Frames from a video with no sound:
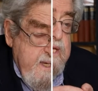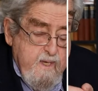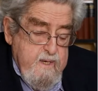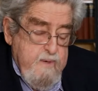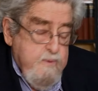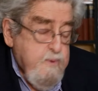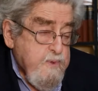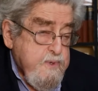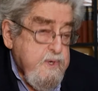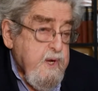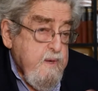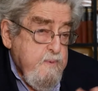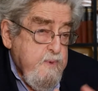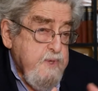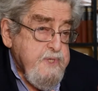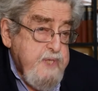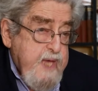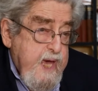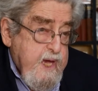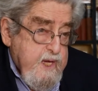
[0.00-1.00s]
And we were talking
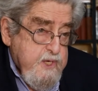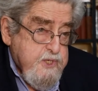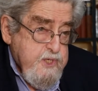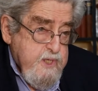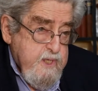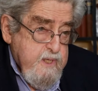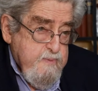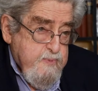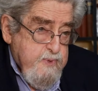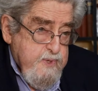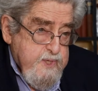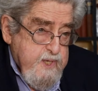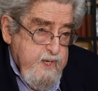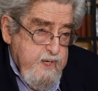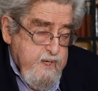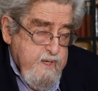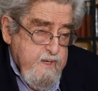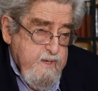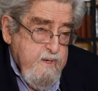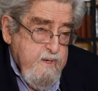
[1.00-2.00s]
about Nash in particular.